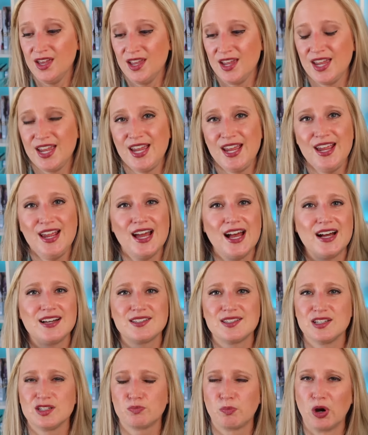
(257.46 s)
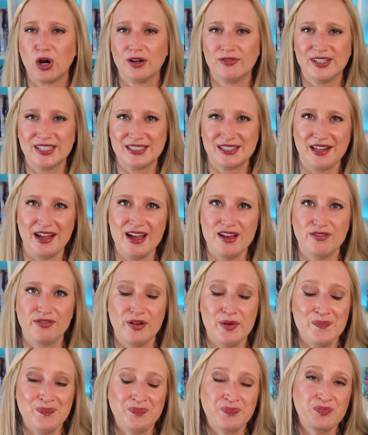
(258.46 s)
He has this perfect
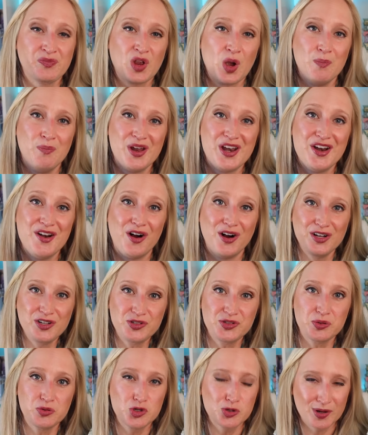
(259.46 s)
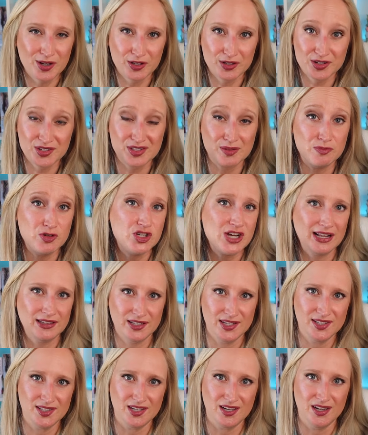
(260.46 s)
life, but it also triggers some
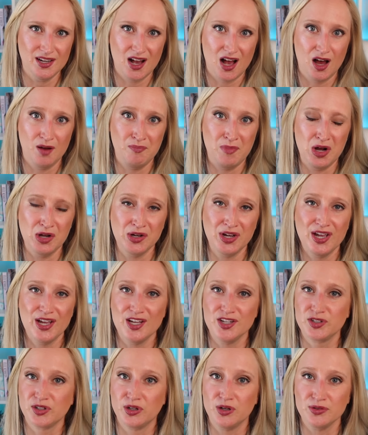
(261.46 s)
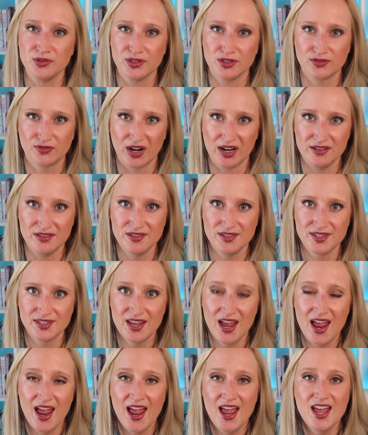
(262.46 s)
jealousy among his closest
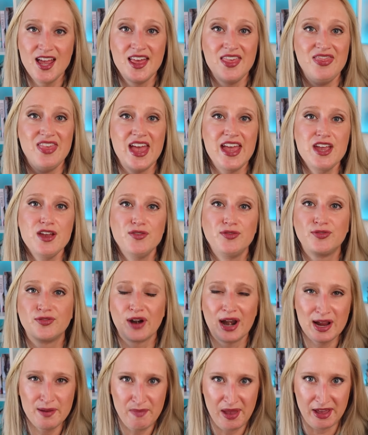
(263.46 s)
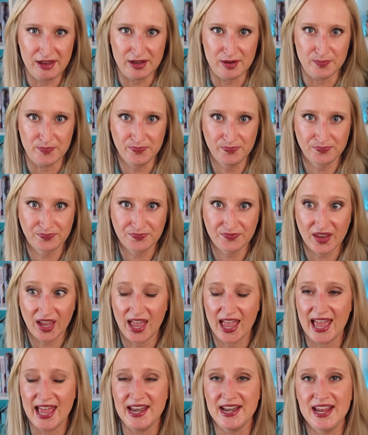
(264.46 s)
friends. They frame him
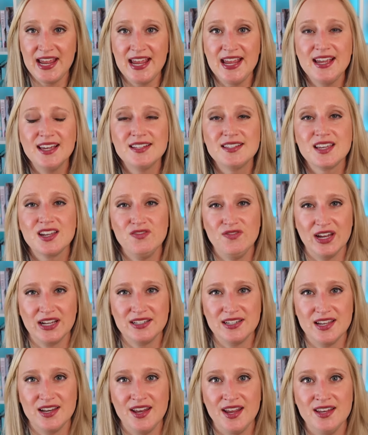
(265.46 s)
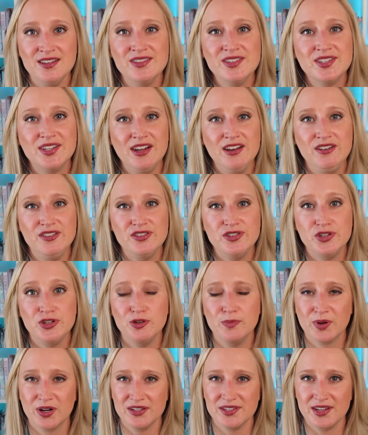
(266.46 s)
and he gets convicted and sent
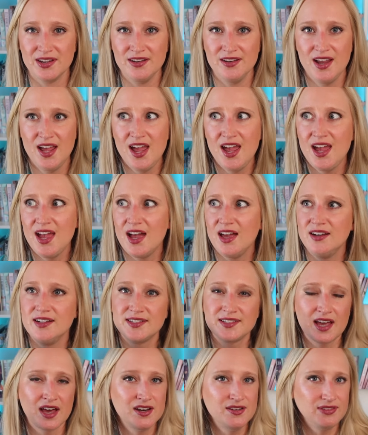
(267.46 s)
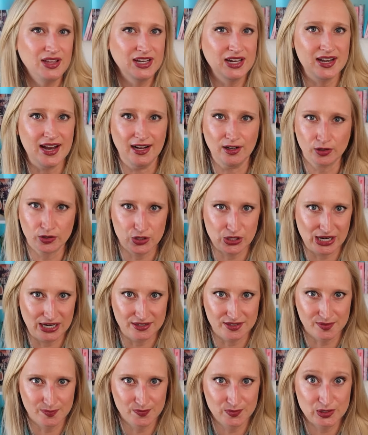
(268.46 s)
to prison. And it's kind of like an
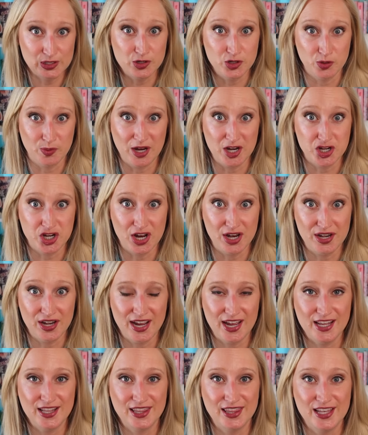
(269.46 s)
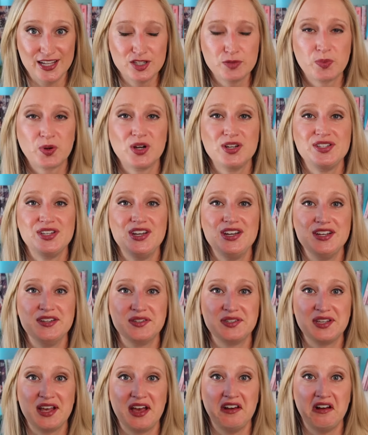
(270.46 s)
Alcatraz situation. This prison
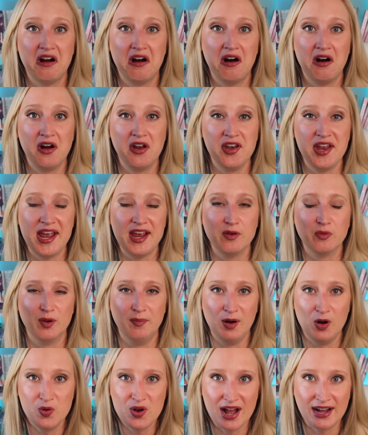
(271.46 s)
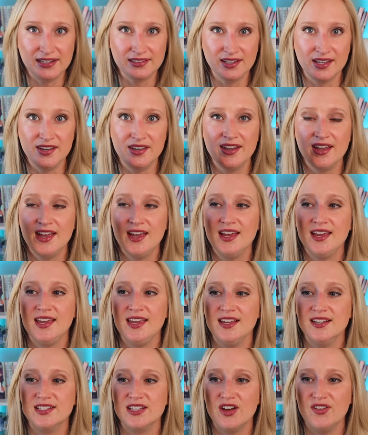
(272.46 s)
is set on a remote island.
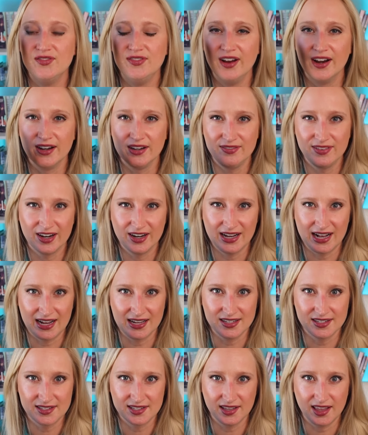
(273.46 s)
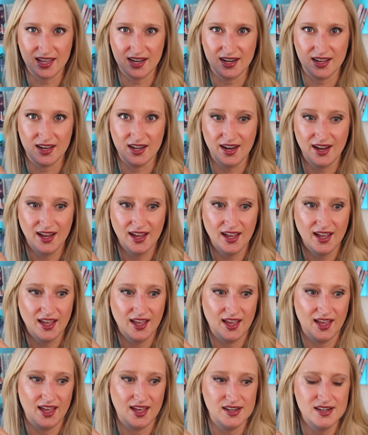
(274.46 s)
He is very, very isolated
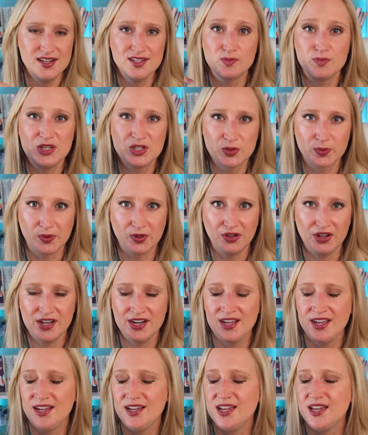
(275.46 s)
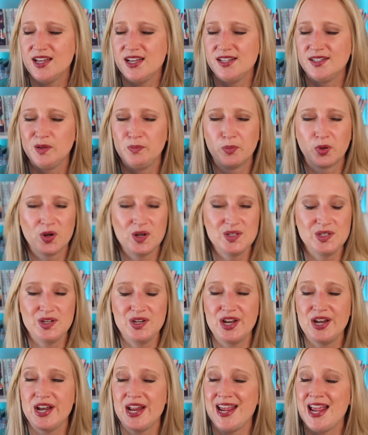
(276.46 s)
and he's miserable and he is
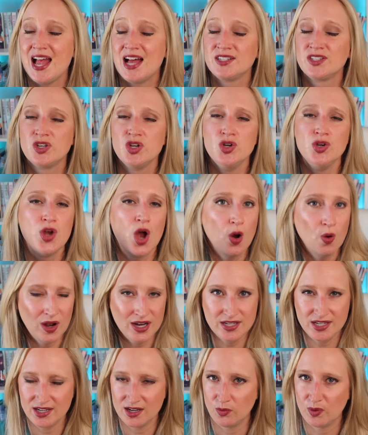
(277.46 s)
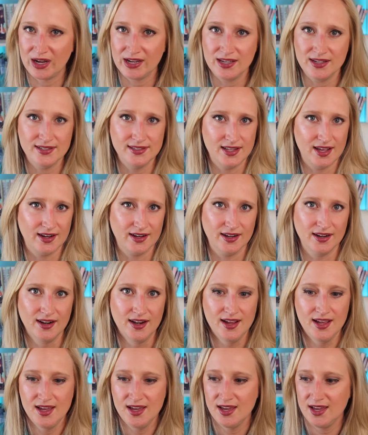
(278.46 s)
imprisoned and he has no idea why he's there.
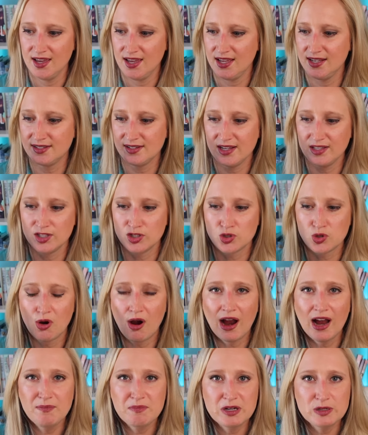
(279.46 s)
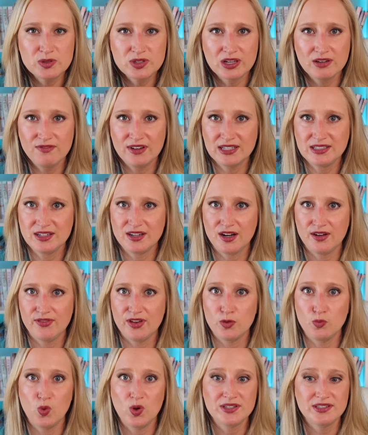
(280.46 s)
He's like, this crime I was convicted
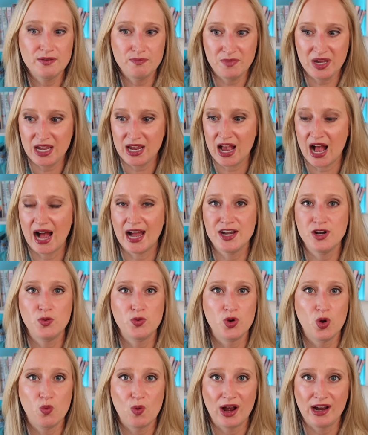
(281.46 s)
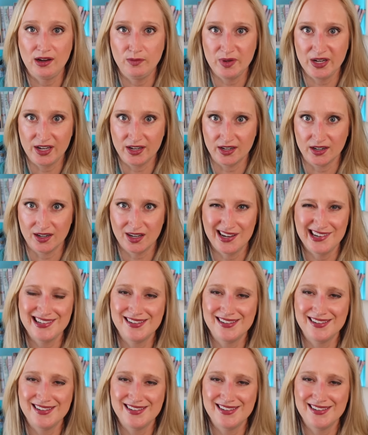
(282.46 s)
of, it wasn't me. I don't know why I'm here.